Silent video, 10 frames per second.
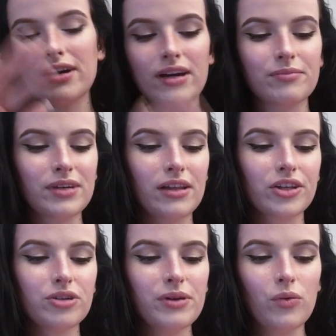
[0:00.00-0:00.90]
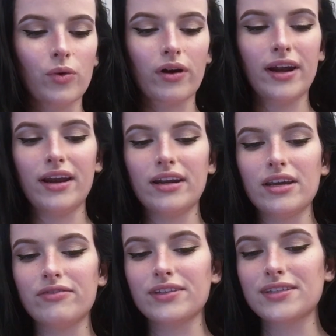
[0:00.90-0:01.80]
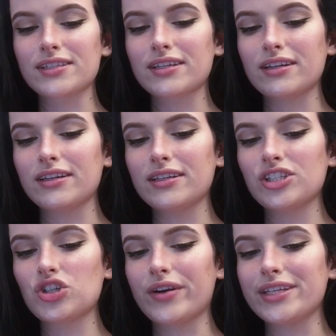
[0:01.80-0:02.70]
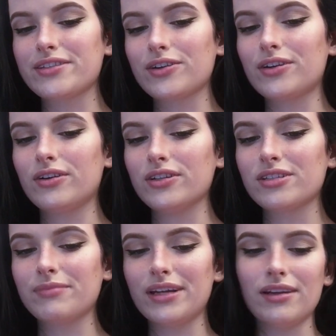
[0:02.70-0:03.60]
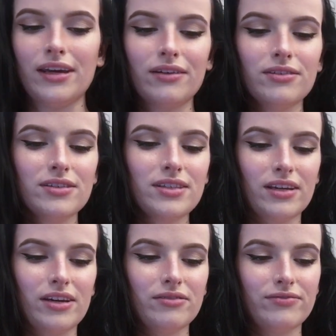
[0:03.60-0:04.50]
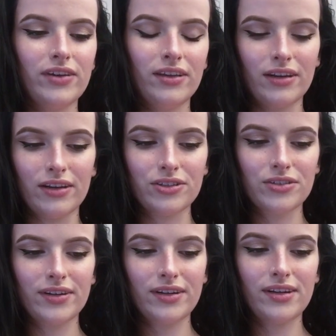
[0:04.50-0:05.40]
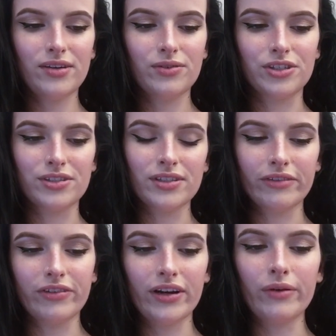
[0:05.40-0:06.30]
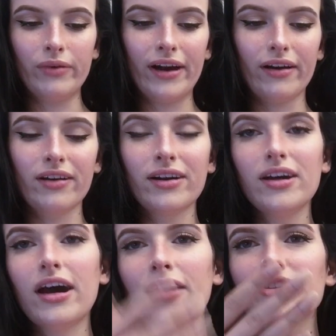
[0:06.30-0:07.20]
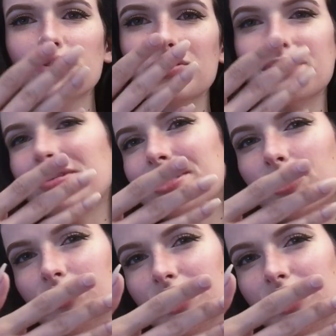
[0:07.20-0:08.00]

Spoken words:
I'm a little bit worried if it's gonna transfer onto my nails. I have fake nails right now, which is like very rare. I also, please don't